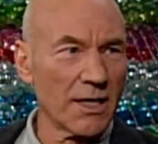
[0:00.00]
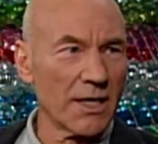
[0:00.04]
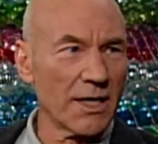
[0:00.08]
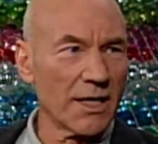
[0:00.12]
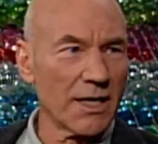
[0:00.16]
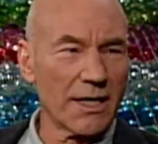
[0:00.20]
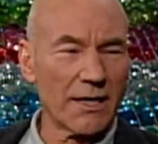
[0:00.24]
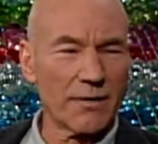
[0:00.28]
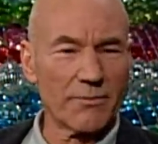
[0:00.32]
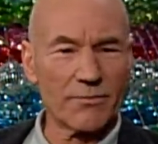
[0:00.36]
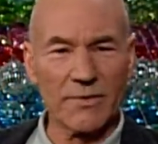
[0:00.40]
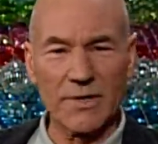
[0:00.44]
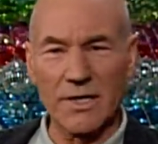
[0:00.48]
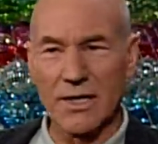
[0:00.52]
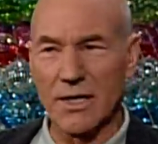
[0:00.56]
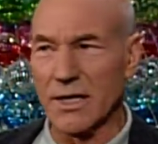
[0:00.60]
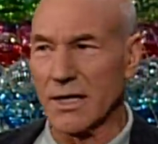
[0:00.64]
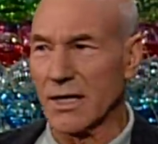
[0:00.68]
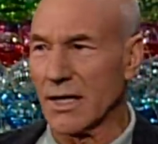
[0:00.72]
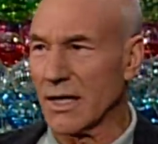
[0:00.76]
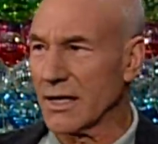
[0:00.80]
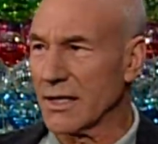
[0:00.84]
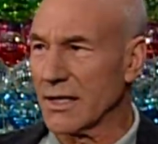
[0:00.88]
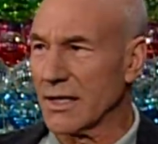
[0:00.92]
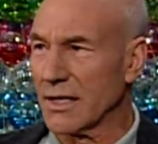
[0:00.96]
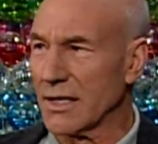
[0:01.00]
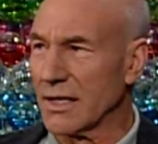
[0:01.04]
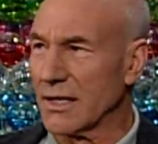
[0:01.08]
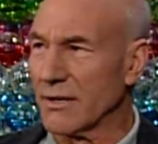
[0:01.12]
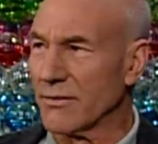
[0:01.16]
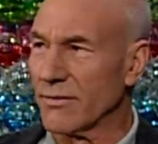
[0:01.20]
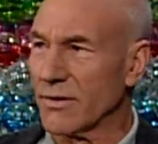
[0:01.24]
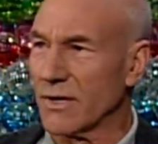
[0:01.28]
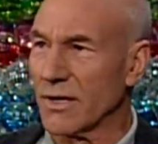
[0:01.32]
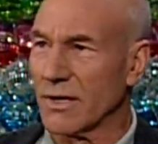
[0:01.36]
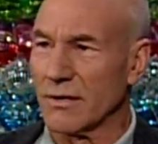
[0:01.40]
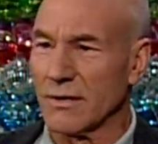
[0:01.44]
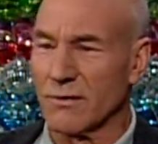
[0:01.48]
Um, Why
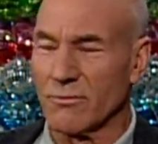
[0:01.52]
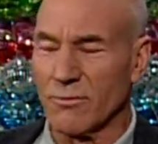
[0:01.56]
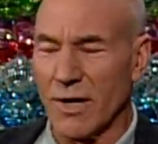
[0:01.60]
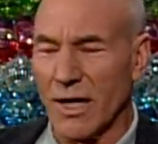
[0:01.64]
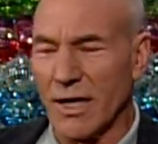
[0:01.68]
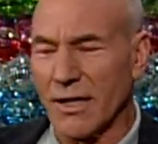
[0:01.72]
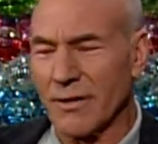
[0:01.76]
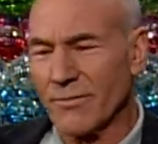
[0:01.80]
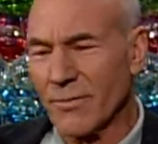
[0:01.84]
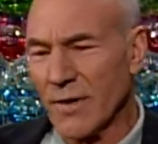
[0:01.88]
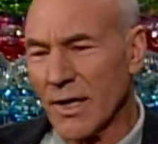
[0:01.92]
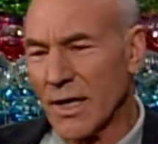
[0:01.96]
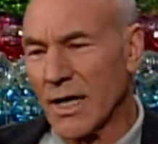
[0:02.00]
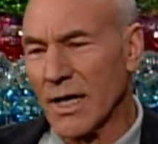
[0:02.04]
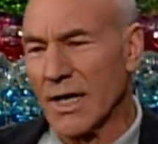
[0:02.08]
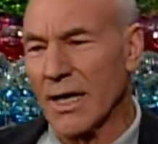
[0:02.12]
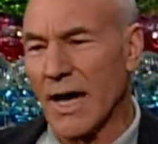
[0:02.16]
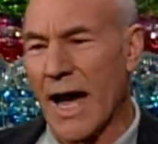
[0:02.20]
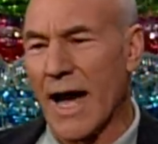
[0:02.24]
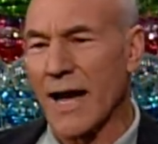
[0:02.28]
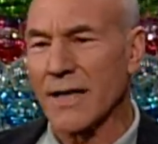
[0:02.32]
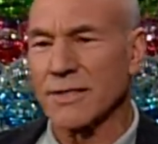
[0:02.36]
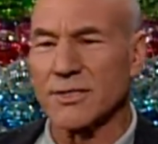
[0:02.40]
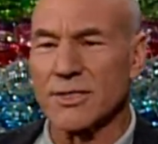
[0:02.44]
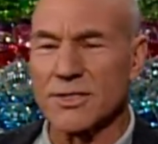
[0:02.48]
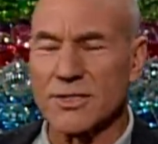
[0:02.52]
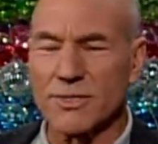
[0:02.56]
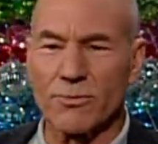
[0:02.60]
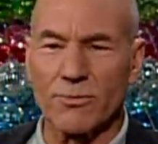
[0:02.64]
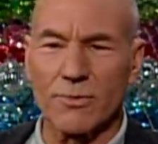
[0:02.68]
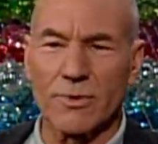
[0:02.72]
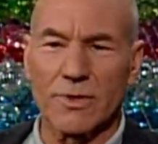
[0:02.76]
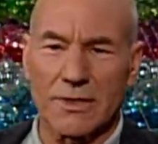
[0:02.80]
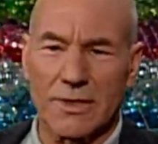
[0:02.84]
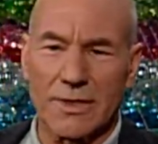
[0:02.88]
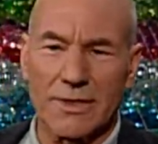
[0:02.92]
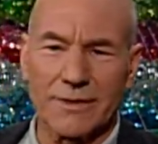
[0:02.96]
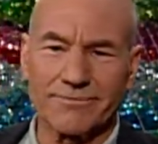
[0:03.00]
not? Well, actors I'd be
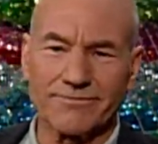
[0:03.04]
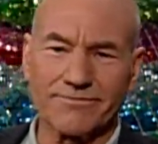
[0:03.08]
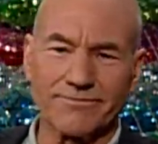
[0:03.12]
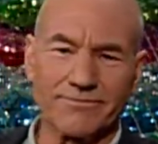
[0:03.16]
if I had